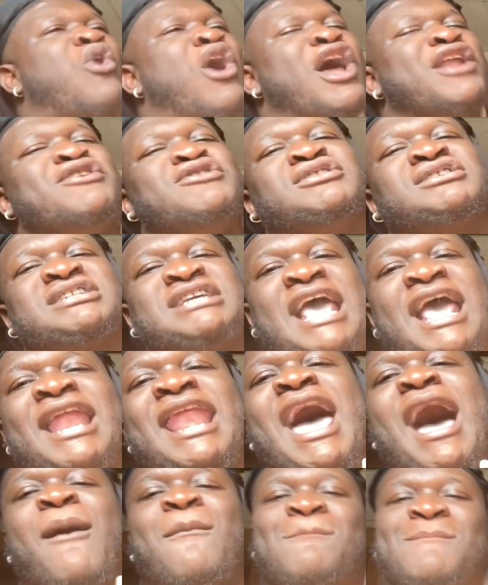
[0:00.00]
understand
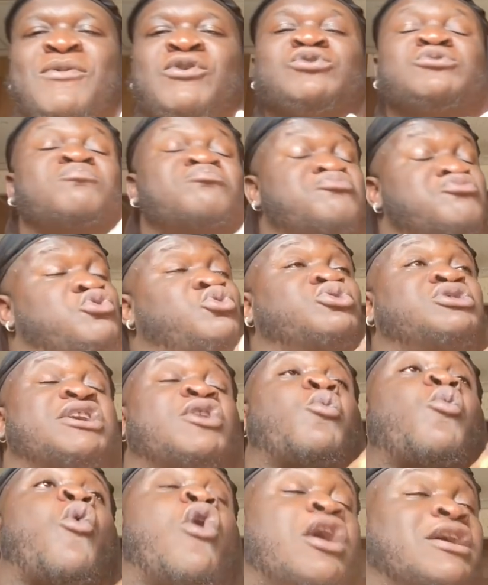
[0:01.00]
how
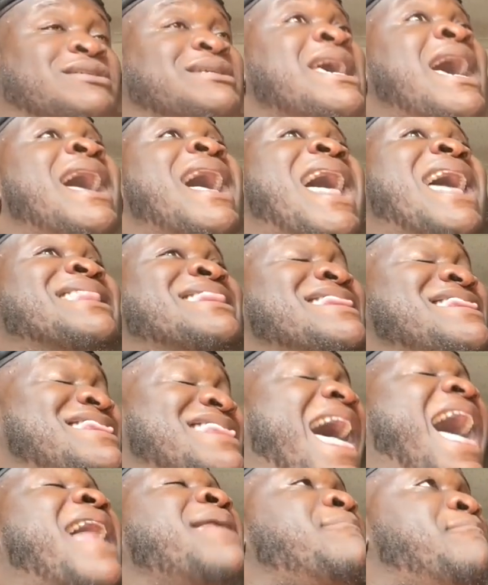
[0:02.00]
music works. And
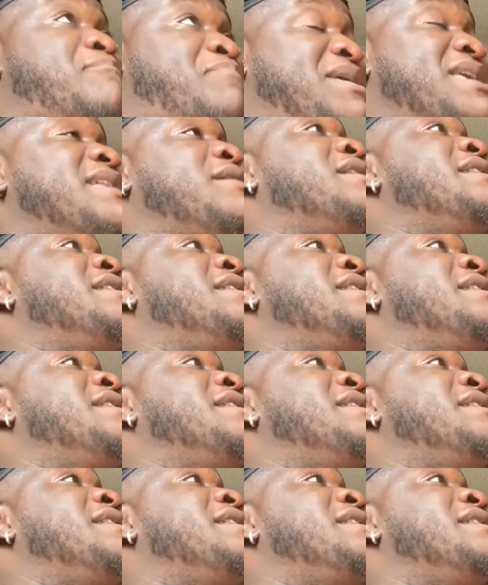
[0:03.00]
that beat